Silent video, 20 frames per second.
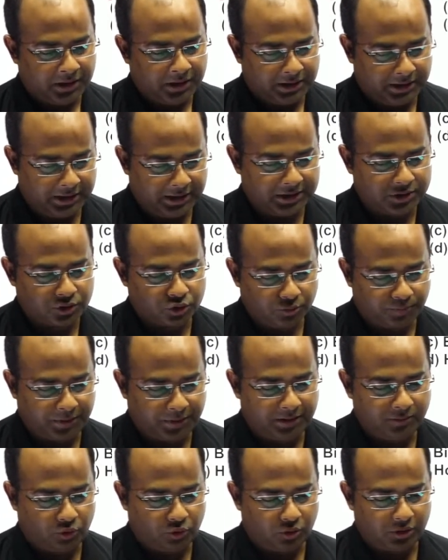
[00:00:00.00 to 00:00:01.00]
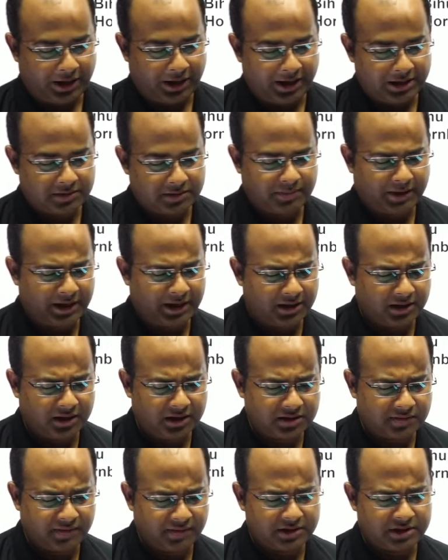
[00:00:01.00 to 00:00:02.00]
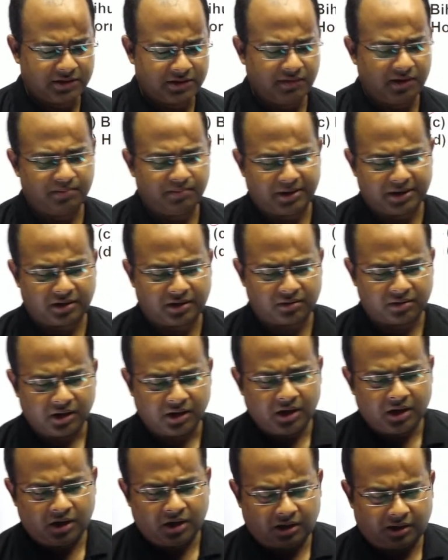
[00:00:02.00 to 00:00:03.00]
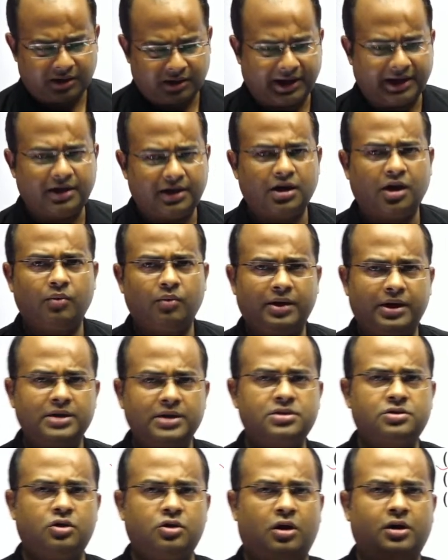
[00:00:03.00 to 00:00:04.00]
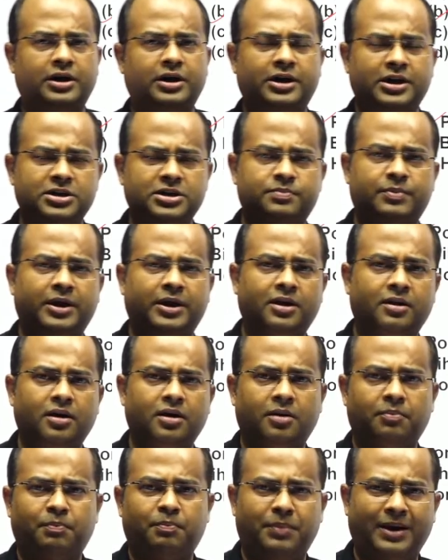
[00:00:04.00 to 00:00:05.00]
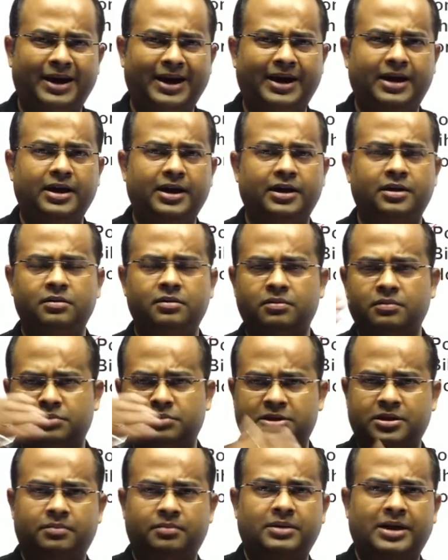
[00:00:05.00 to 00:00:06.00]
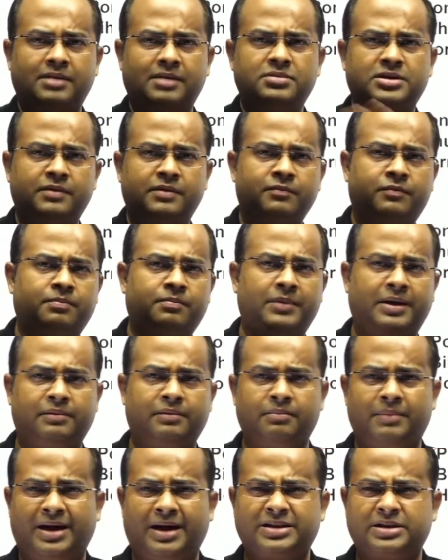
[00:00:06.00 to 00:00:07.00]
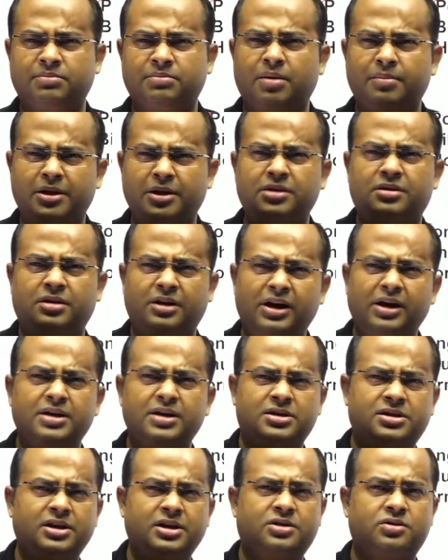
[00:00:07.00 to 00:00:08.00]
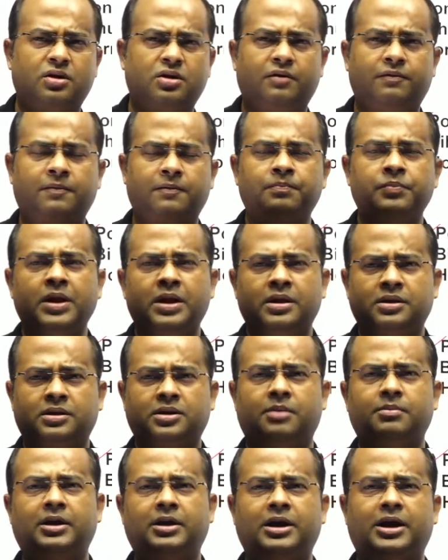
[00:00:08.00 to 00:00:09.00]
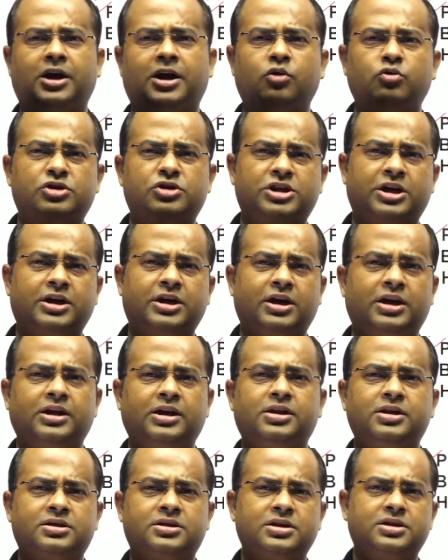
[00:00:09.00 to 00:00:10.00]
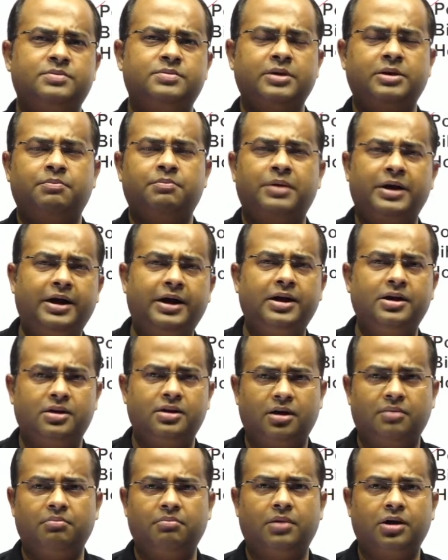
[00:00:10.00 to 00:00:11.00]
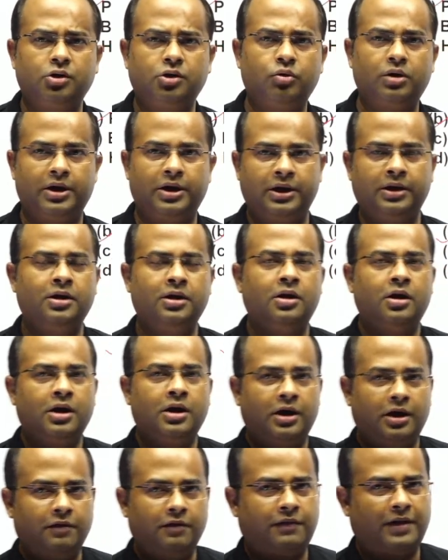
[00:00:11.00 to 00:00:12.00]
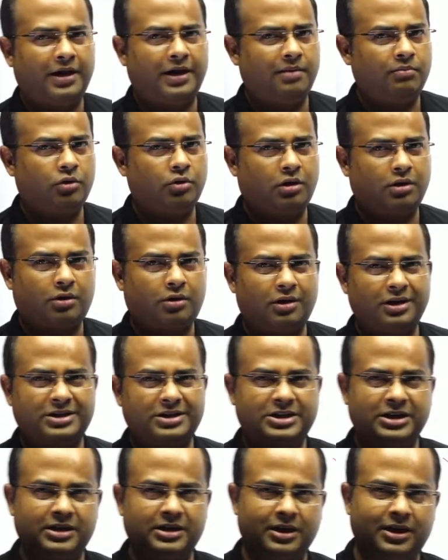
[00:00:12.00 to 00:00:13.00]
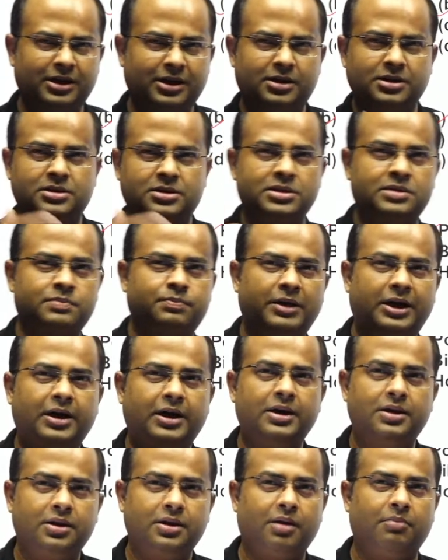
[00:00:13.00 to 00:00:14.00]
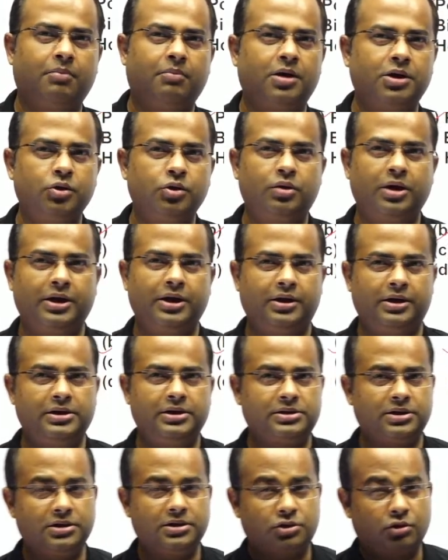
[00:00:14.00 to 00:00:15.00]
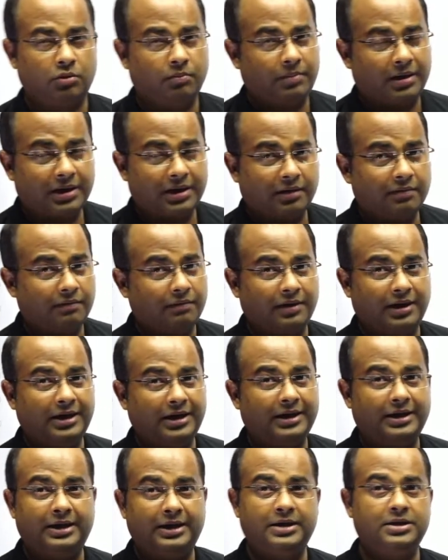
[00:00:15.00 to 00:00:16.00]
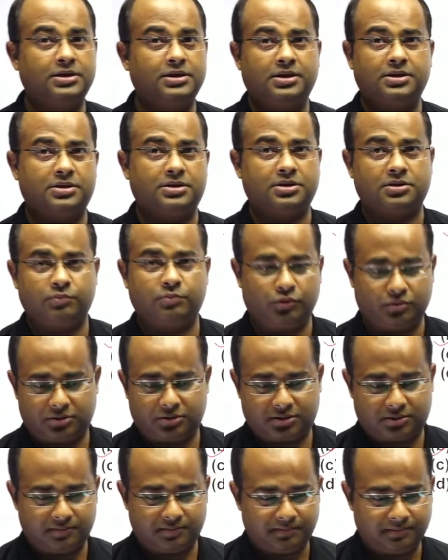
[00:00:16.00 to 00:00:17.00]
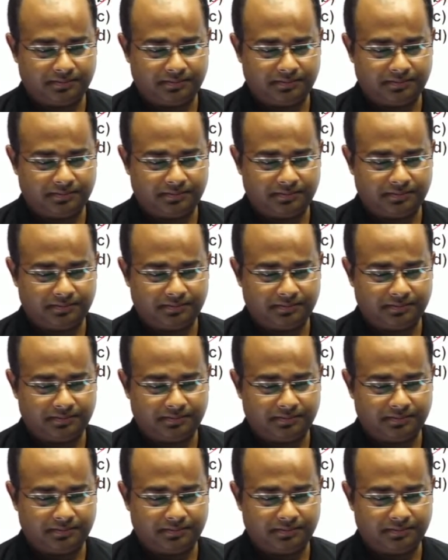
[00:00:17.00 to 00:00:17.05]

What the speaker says: Yes, Supreme Court has banned this festival, but right now it is not, it is being played in sometimes in maximum in three districts of Tamil Nadu. Generally this is being played in the Madurai, if I am not wrong. Generally this is played in the Madurai region. So but a very dangerous sports.